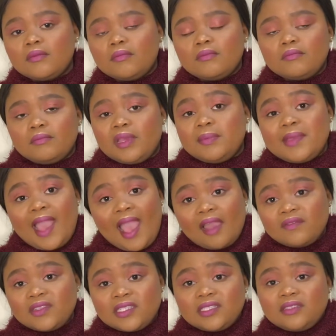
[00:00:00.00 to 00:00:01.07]
Maybe I
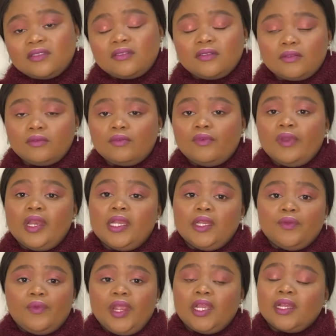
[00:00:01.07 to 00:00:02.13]
haven't
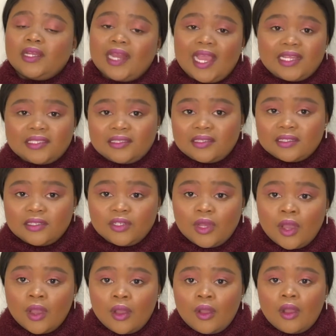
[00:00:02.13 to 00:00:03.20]
really recognized it
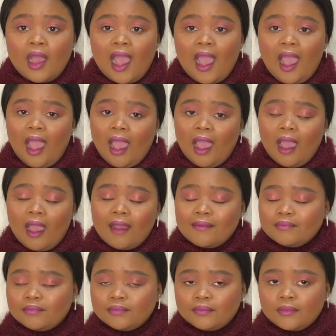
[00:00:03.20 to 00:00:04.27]

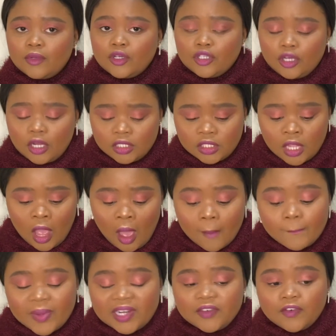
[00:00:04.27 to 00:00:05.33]
or not,
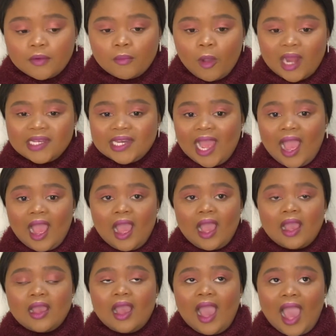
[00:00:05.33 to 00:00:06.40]
but from what
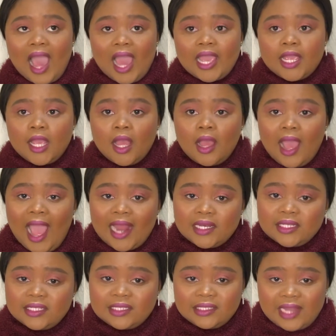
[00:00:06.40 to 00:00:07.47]
I
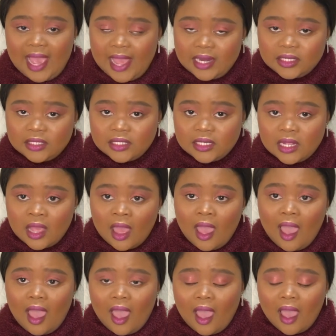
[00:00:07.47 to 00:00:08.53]
understand,
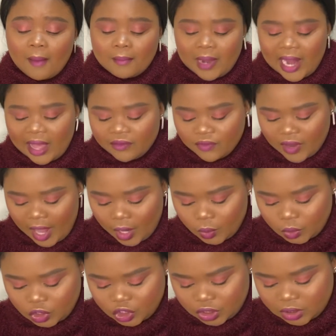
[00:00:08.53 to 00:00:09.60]
love
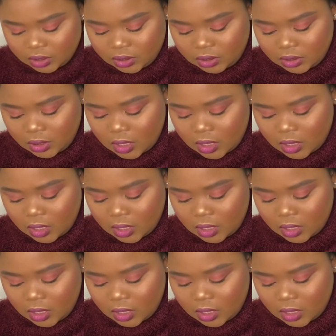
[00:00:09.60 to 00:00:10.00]
languages